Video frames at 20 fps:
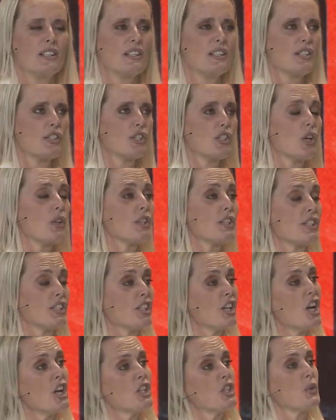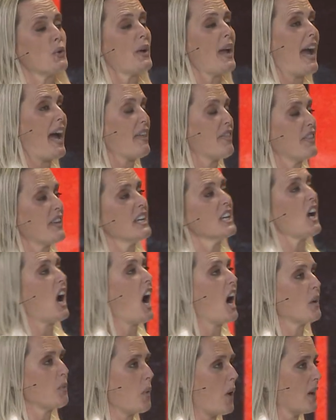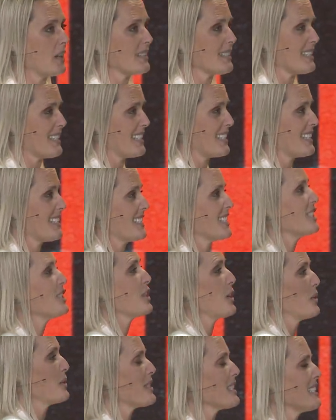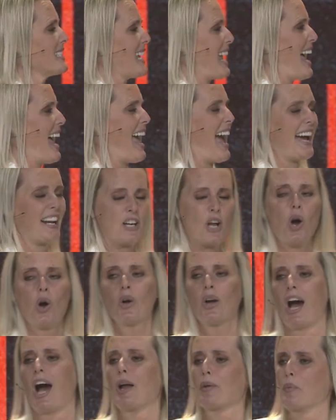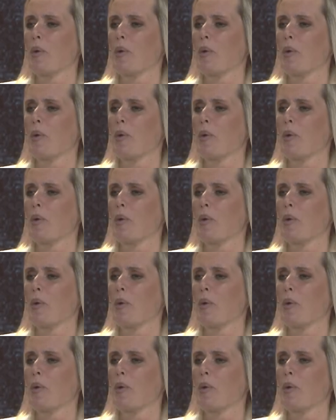So the surgery I think God wants to do today, I know God